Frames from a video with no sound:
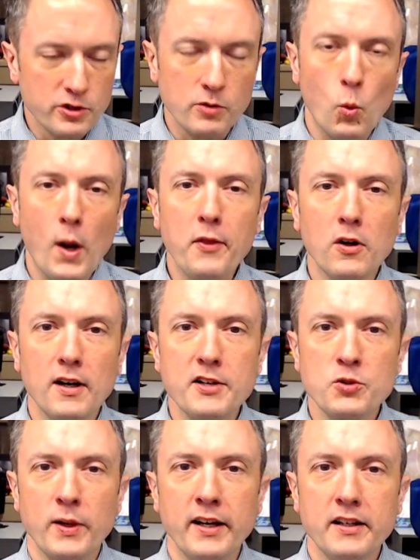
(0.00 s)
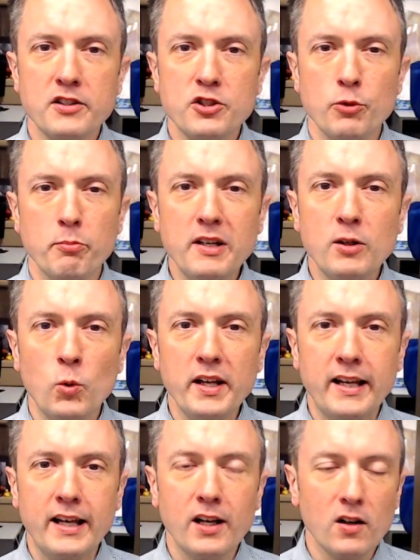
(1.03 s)
weather as we head into midweek
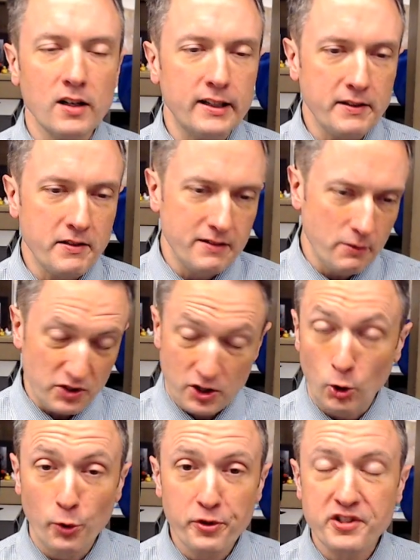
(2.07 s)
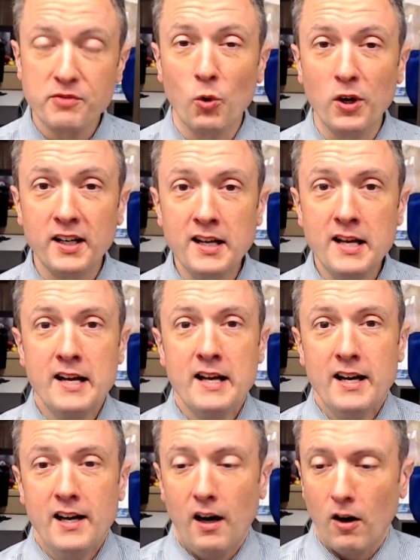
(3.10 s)
here. It was cold this morning.
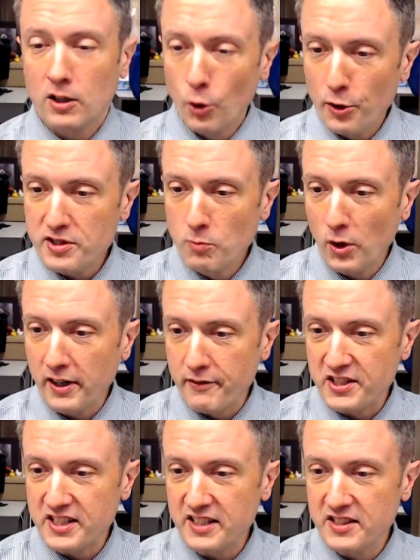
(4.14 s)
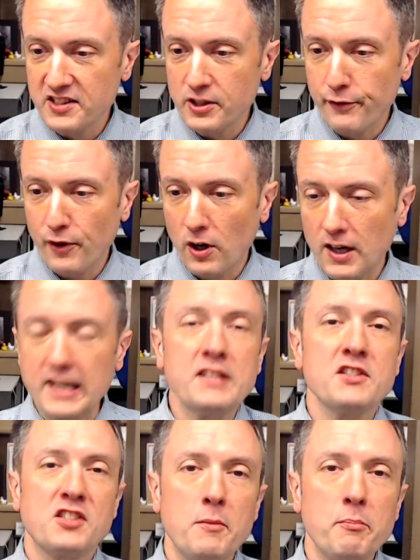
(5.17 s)
Our coldest morning of the season so far in
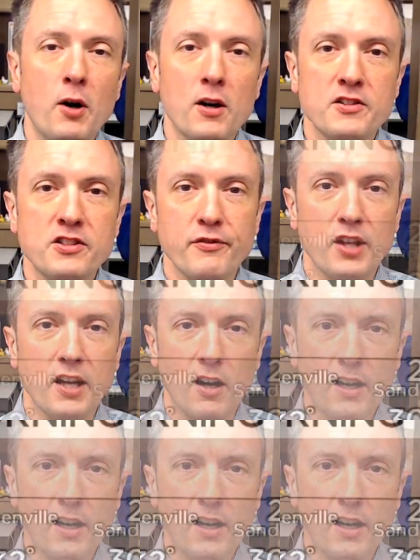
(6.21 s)
some parts of the area.